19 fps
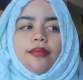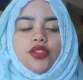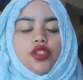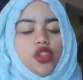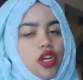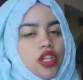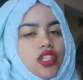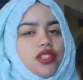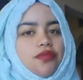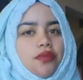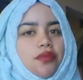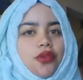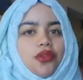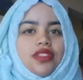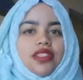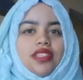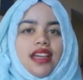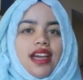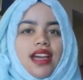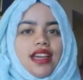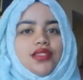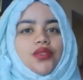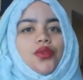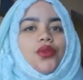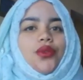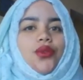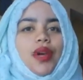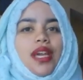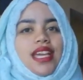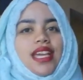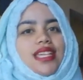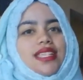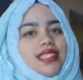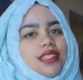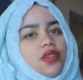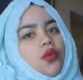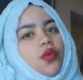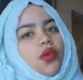transport, as
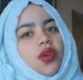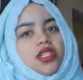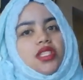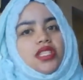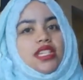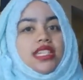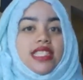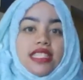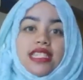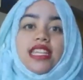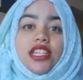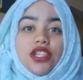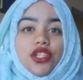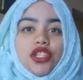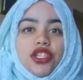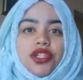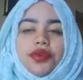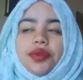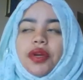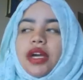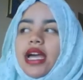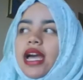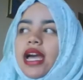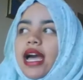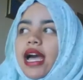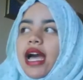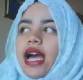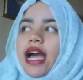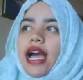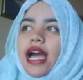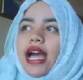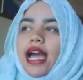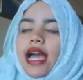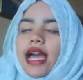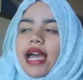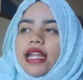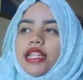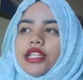always, is an issue.
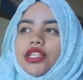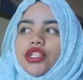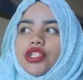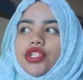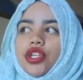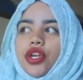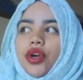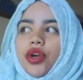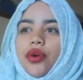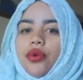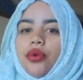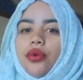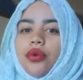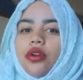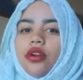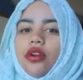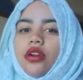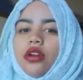And so